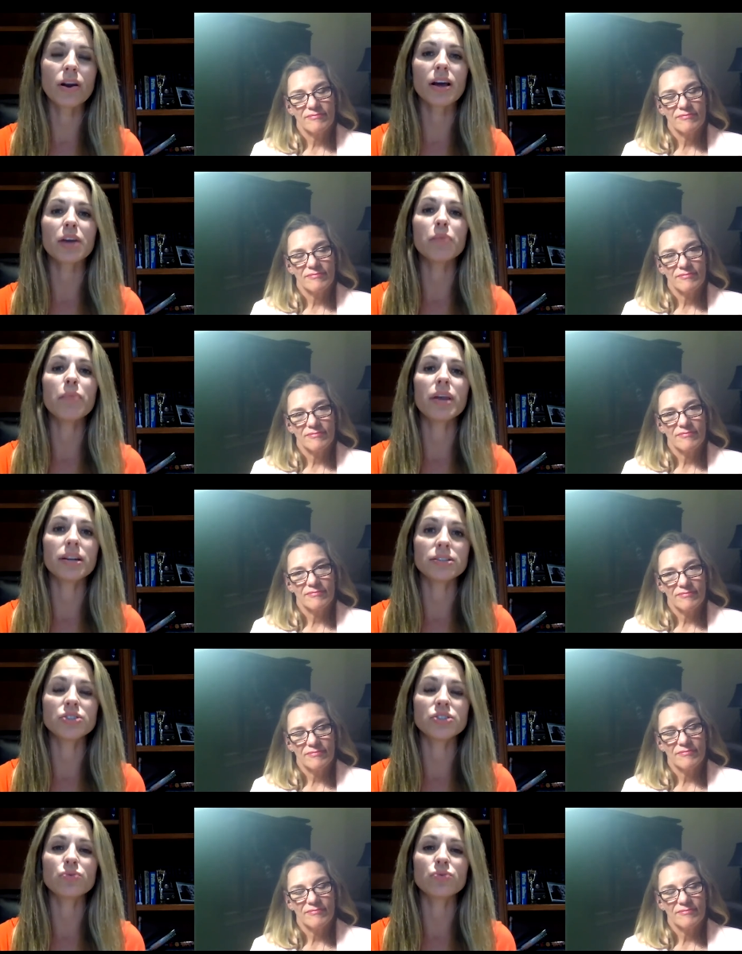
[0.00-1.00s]
Speaker 1: committed
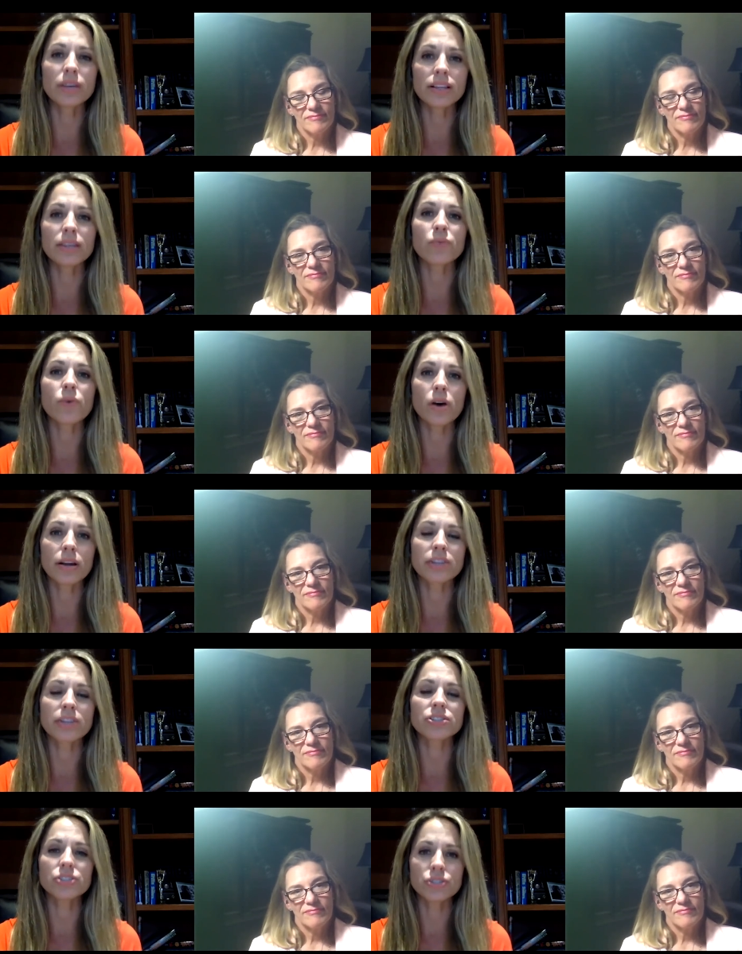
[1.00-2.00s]
to really wanting
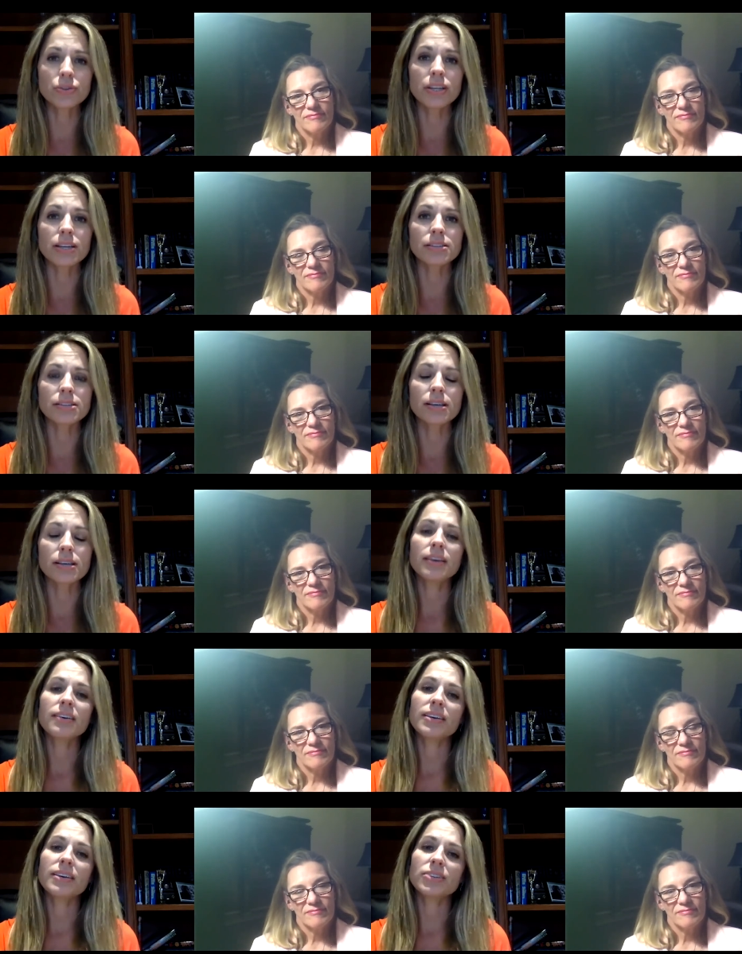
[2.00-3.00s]
to do this,
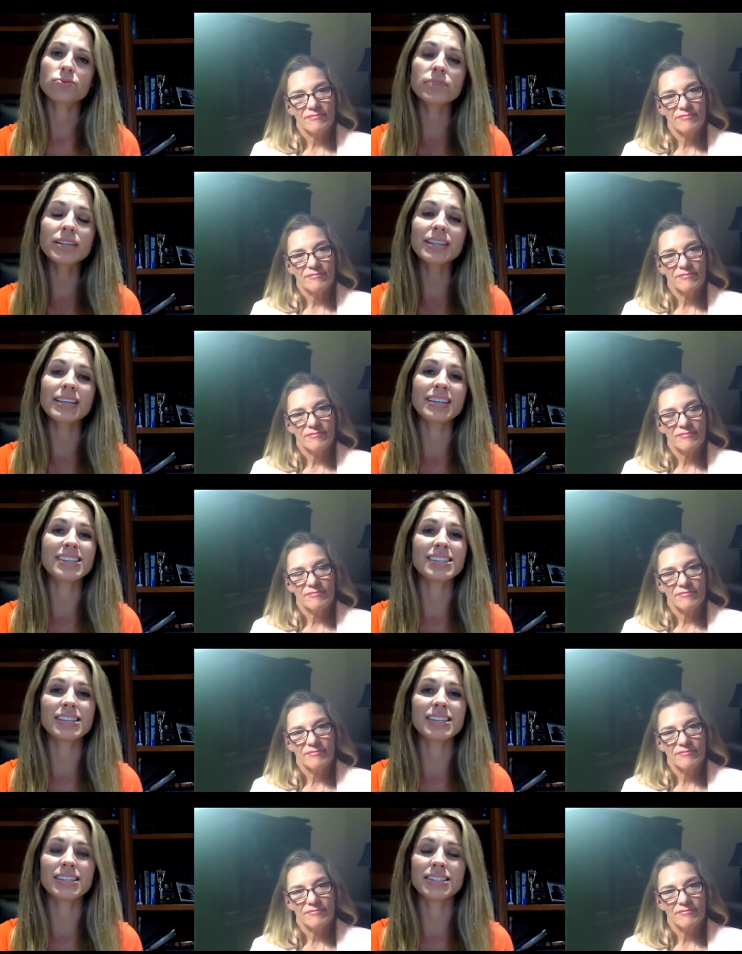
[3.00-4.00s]
it's really easy
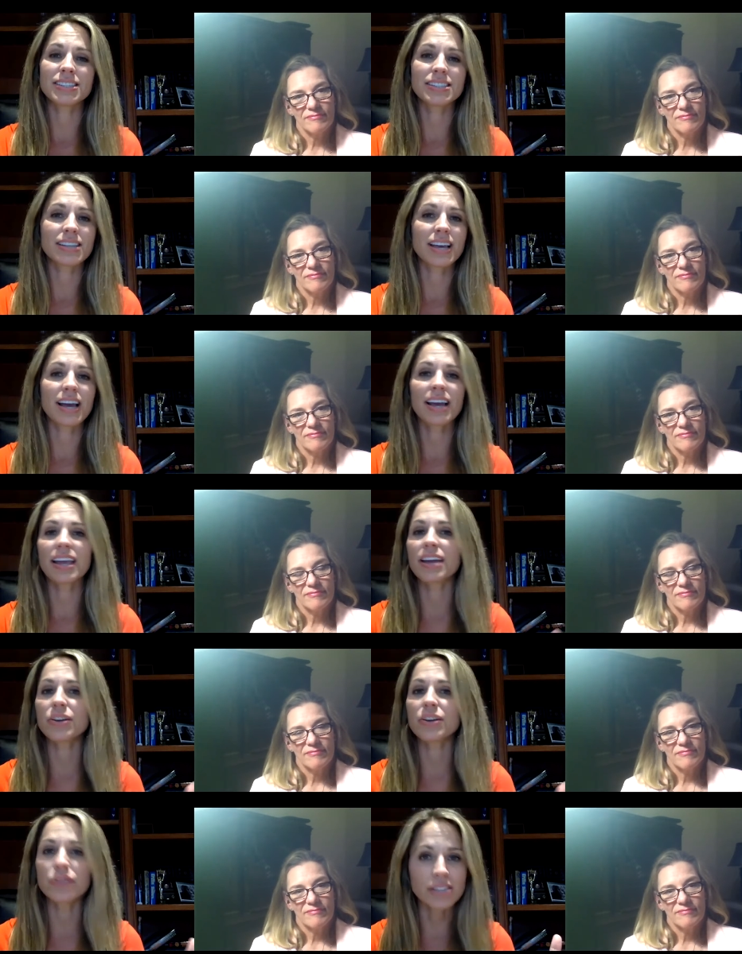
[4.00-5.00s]
to just say, I can't
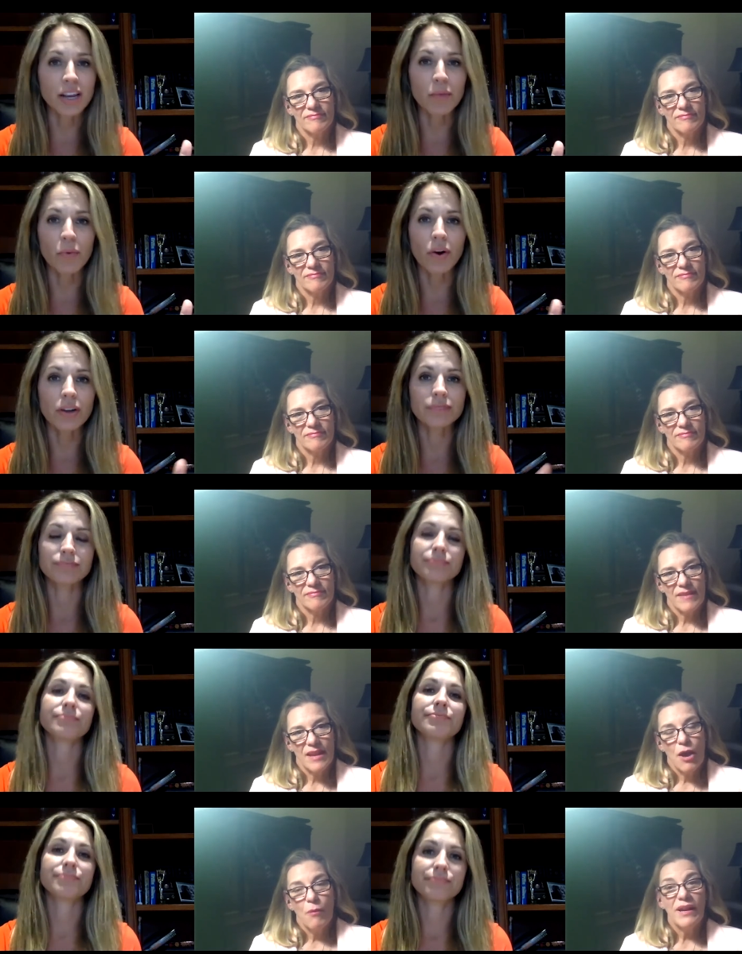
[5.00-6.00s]
do this anymore.
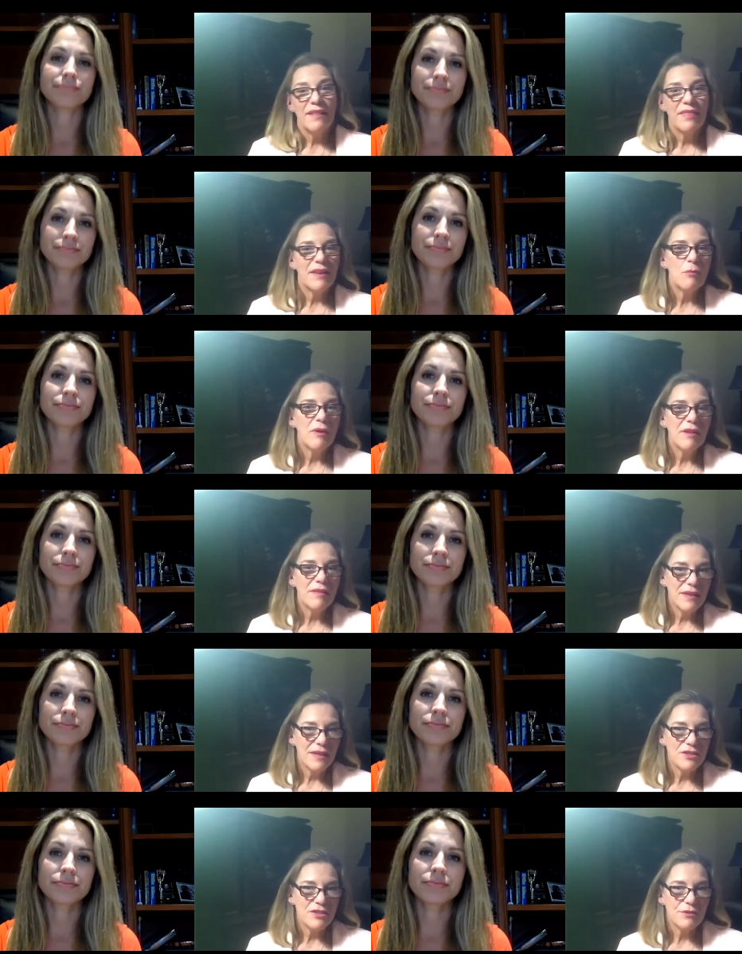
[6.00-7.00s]
Speaker 2: Well, and I think one of
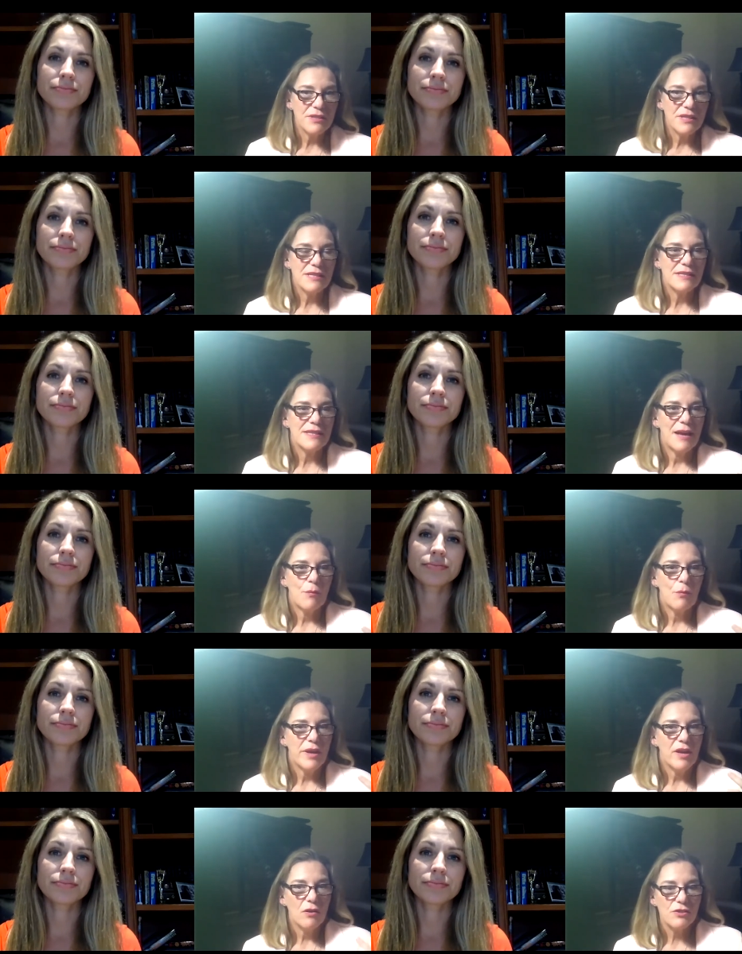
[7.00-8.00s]
the issues is that
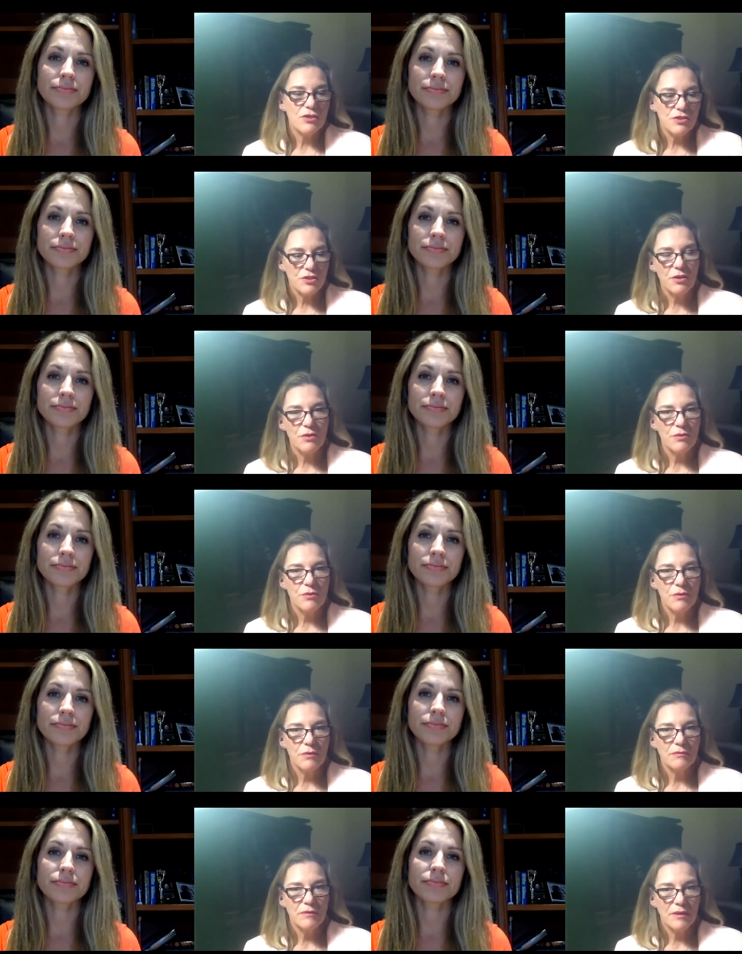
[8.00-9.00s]
we are
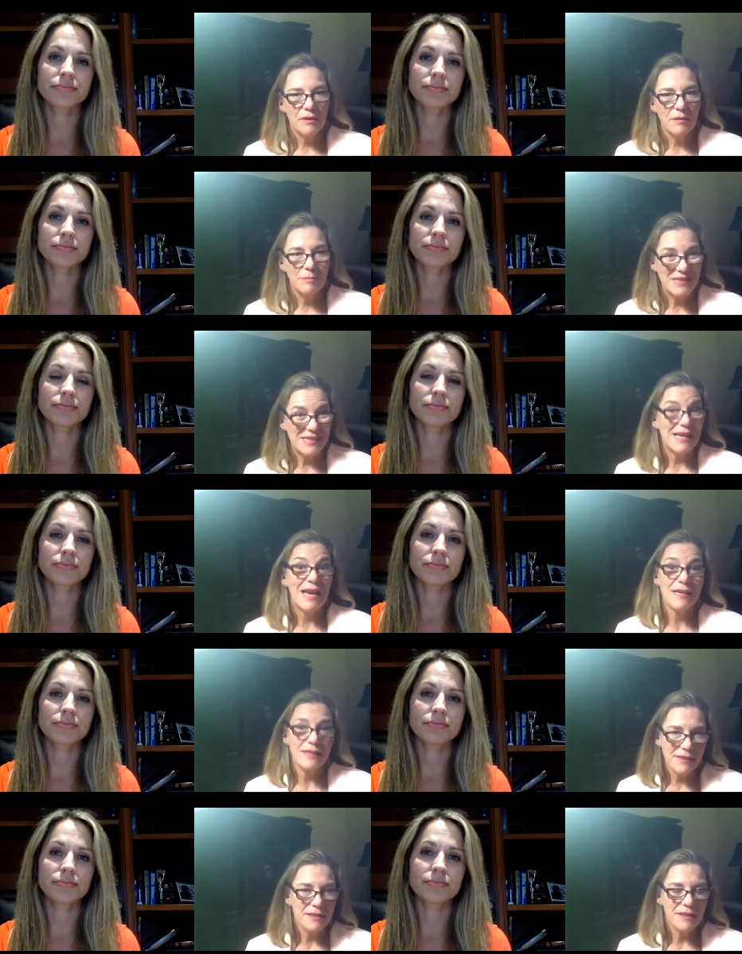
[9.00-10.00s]
so
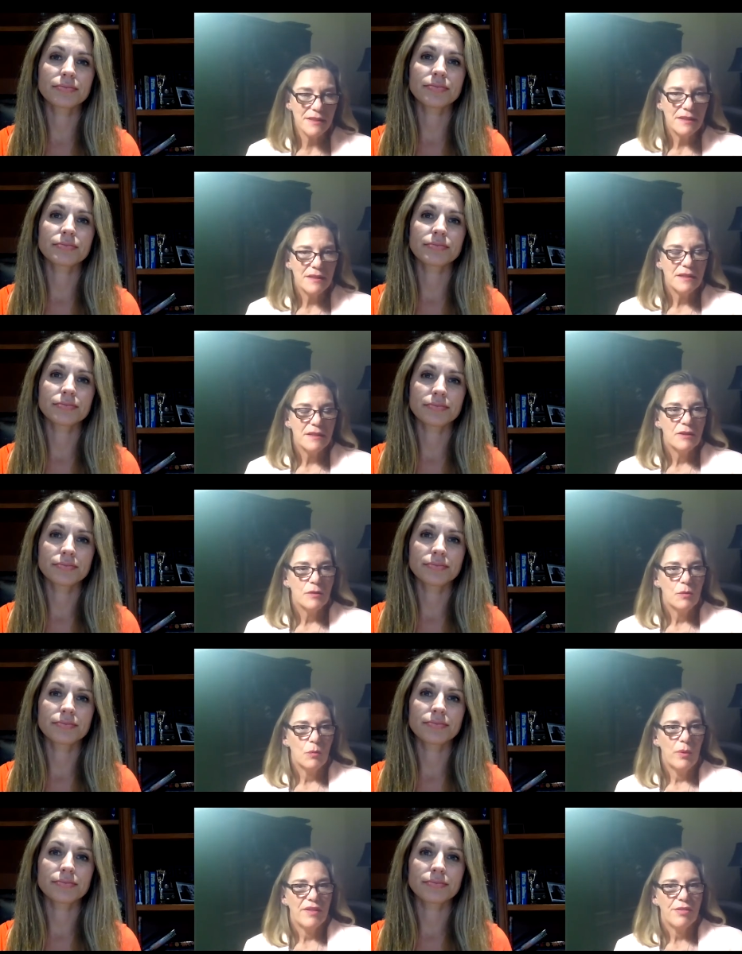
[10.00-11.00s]
obsessed
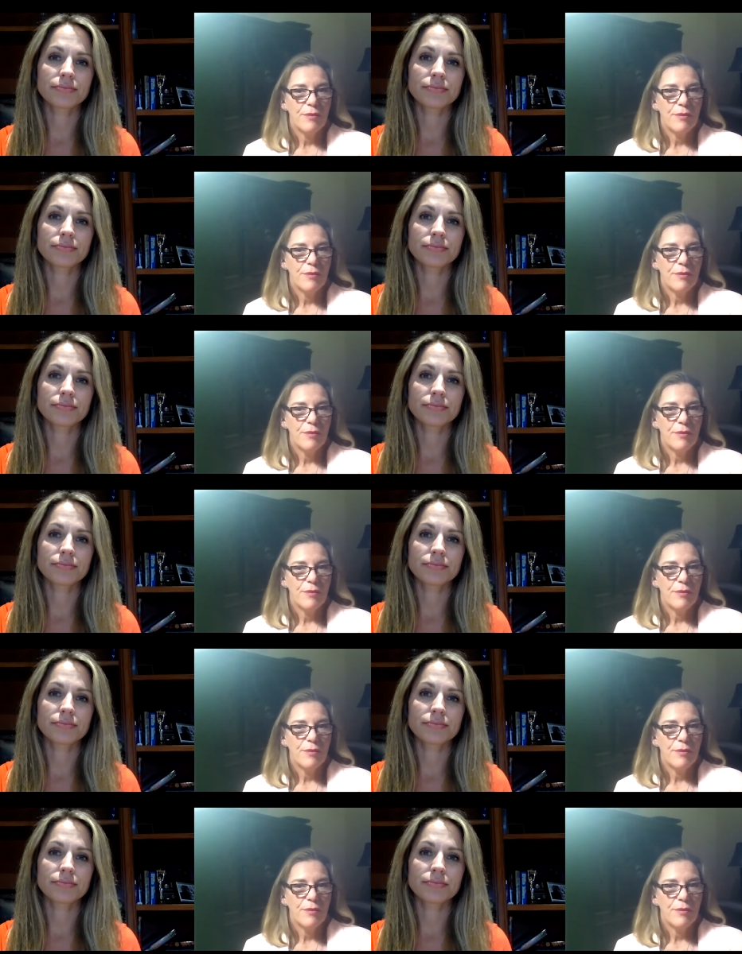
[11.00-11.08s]
with